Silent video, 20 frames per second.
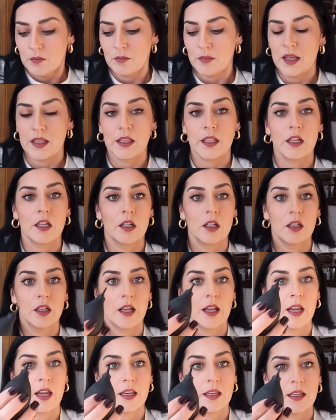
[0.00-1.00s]
my little
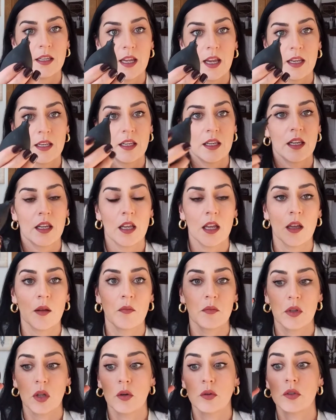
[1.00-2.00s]
handy dandy
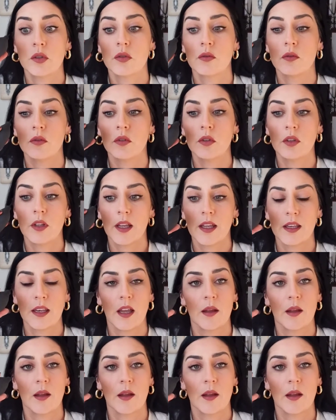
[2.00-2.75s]
blow tool, and